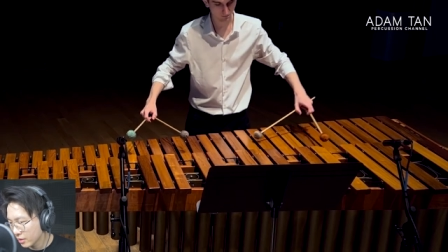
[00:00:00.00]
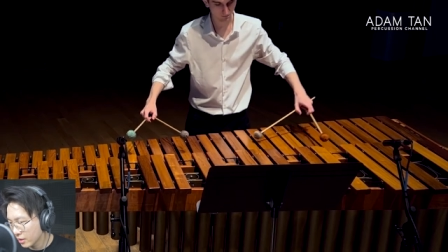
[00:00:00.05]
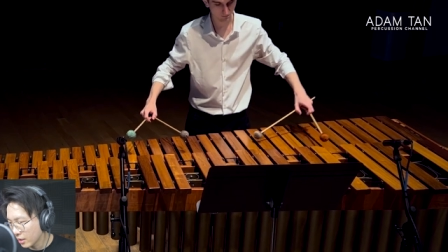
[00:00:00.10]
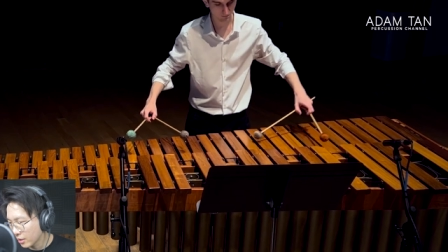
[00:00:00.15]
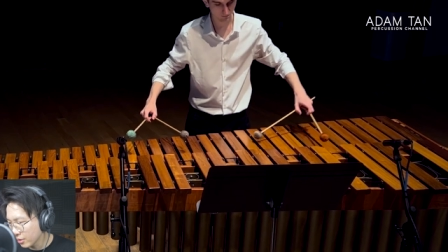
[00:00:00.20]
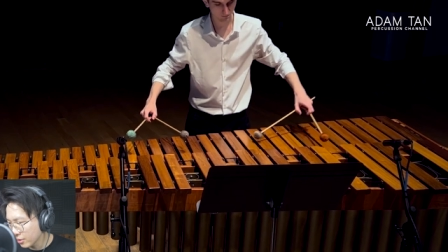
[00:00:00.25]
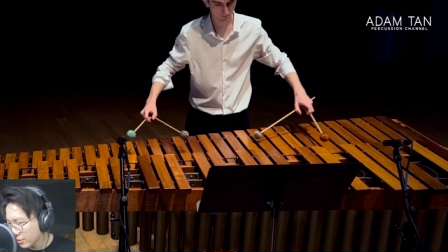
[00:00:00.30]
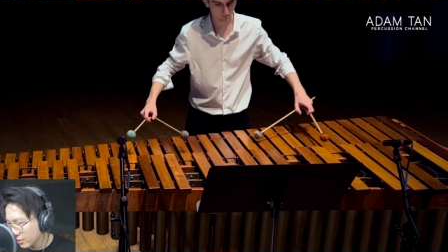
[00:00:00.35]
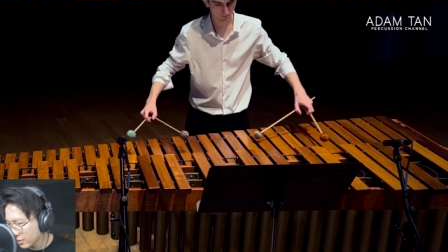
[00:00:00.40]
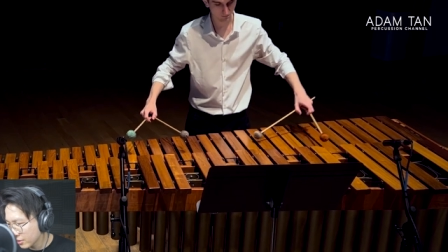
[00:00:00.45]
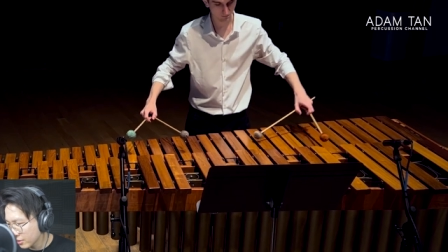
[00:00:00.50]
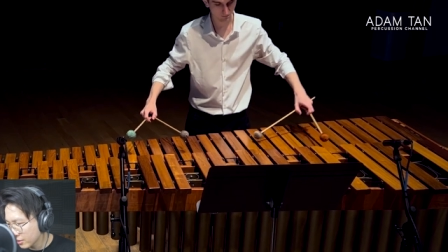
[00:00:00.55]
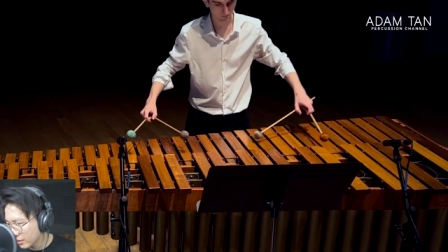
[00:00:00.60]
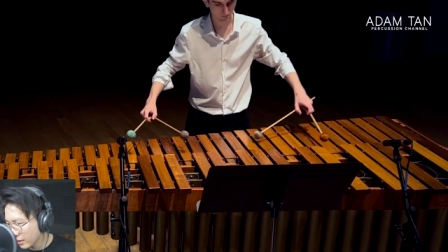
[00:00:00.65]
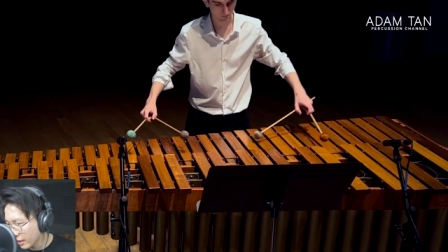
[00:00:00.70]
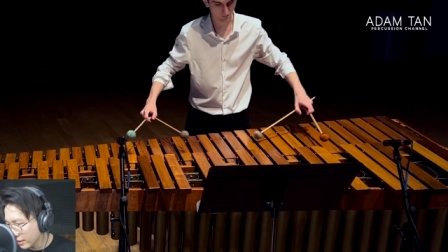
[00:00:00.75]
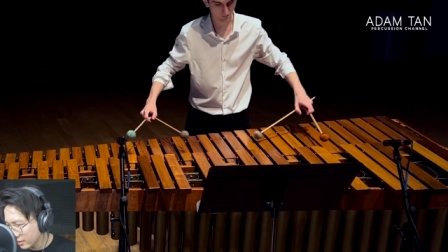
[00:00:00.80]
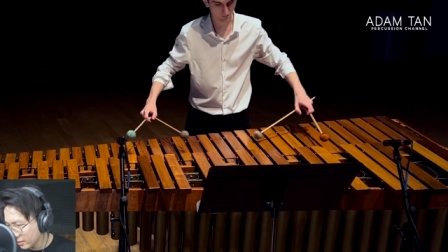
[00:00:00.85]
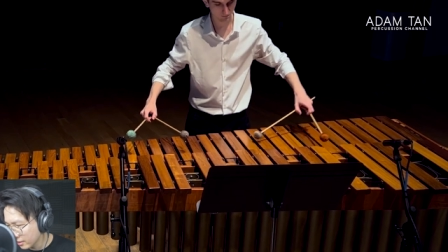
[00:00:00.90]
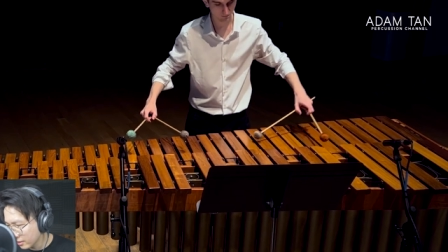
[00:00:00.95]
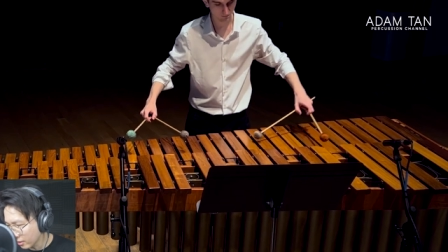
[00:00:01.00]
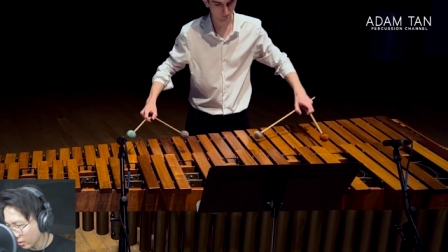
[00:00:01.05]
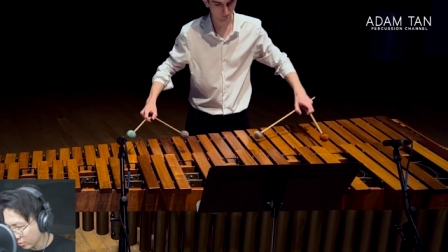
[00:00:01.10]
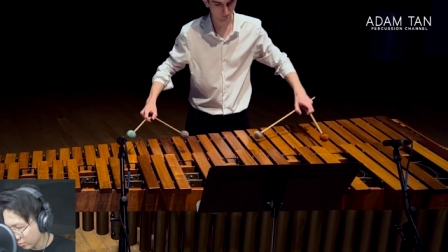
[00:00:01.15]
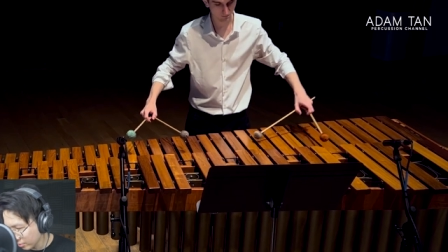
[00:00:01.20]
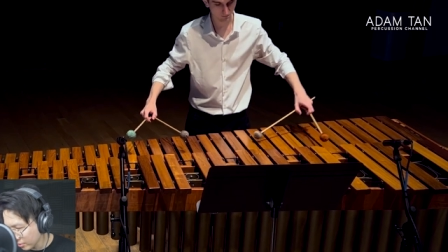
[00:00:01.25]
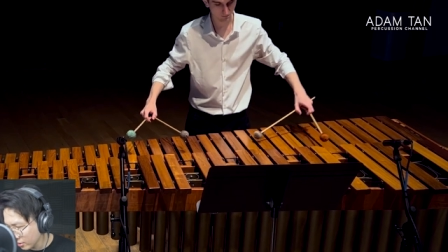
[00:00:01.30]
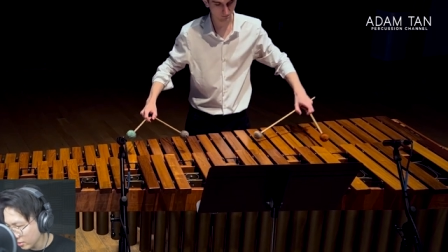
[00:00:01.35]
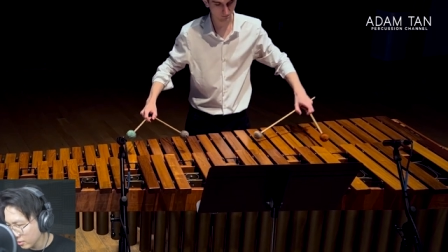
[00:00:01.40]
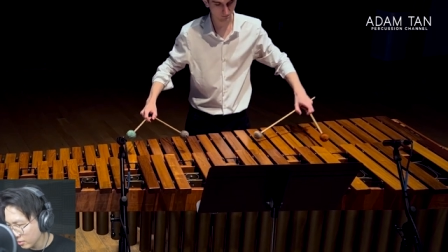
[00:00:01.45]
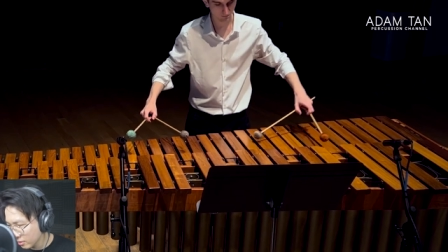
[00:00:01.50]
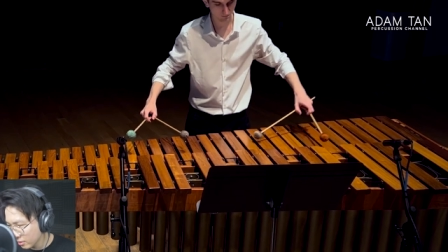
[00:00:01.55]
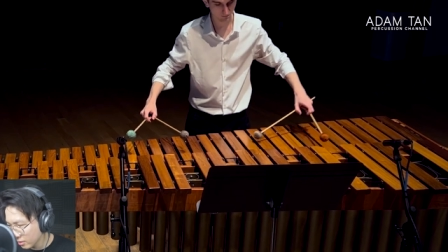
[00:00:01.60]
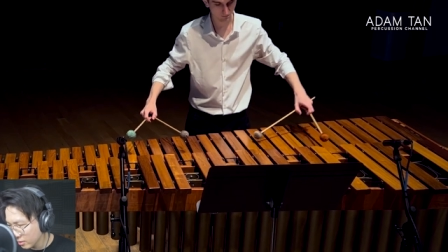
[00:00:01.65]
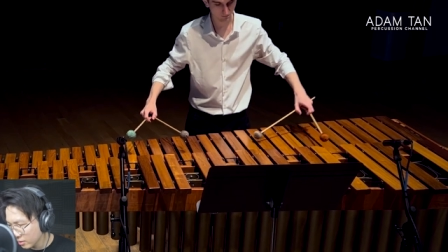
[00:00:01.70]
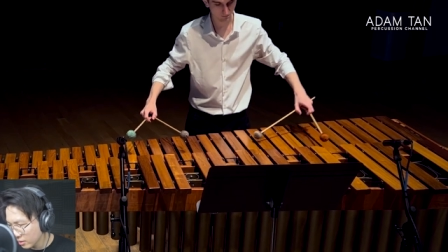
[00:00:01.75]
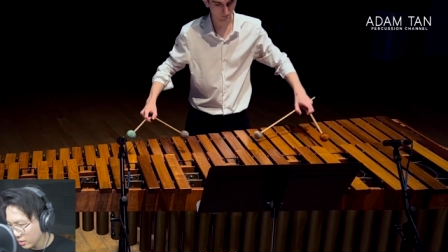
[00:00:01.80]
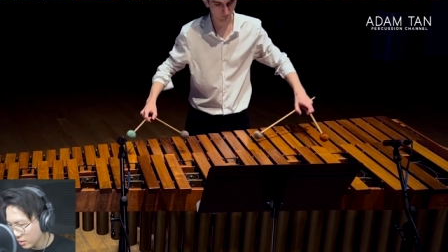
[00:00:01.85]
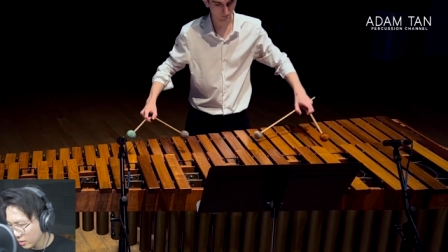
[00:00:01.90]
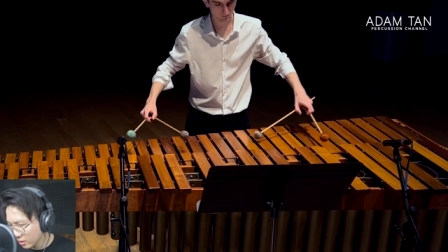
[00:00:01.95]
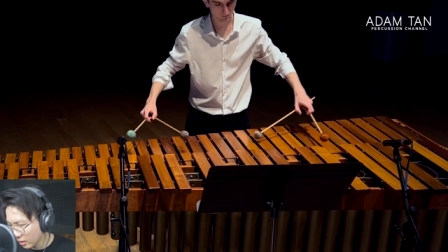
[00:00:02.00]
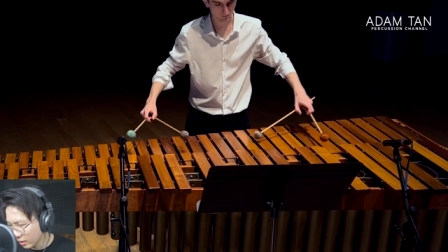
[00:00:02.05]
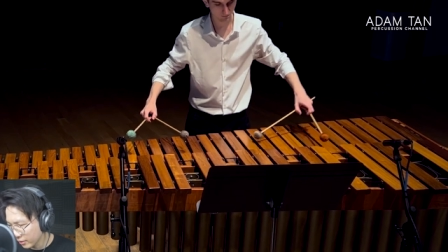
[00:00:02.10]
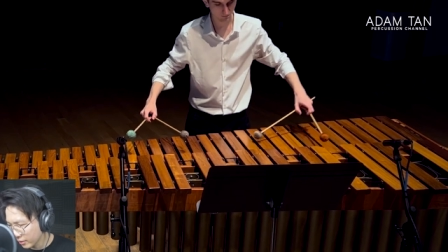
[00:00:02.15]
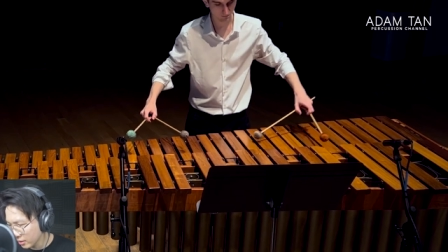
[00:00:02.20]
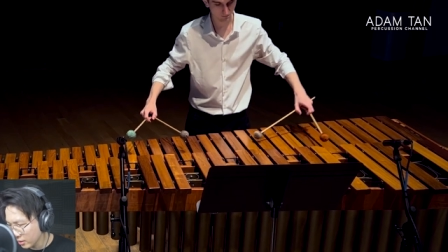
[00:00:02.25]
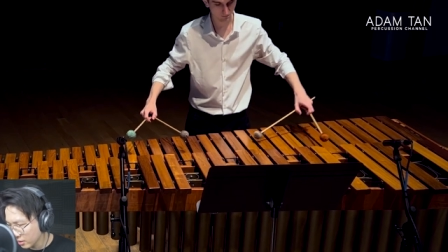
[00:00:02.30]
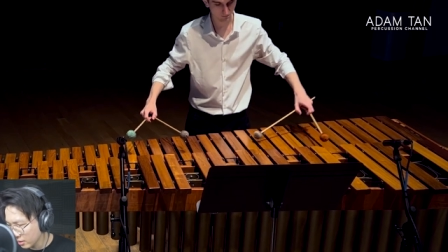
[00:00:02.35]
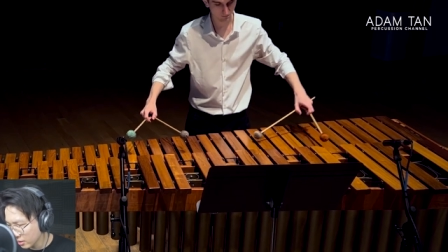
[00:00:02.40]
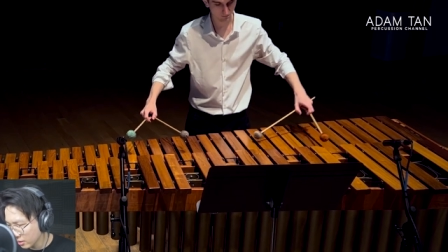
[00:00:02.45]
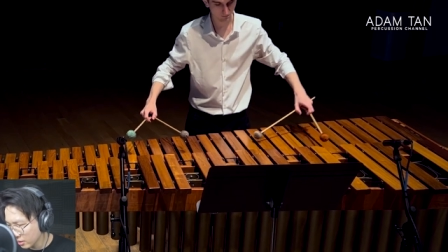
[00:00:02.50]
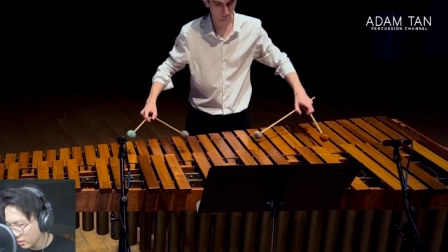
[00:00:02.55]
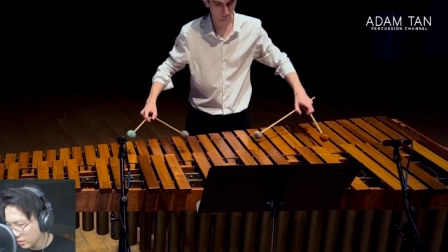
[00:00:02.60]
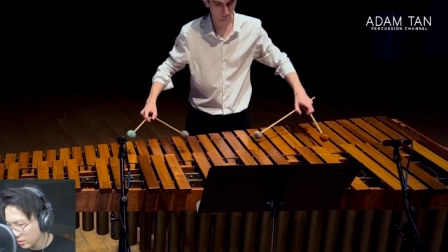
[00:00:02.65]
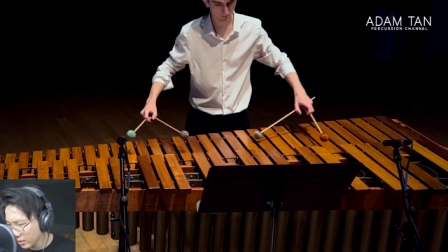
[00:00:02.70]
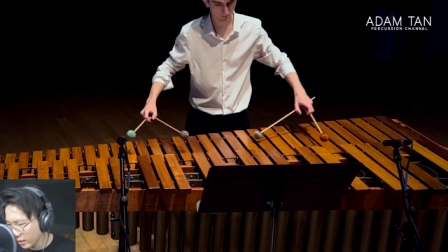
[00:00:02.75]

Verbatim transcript: are those Nancy Zeltzman, I think?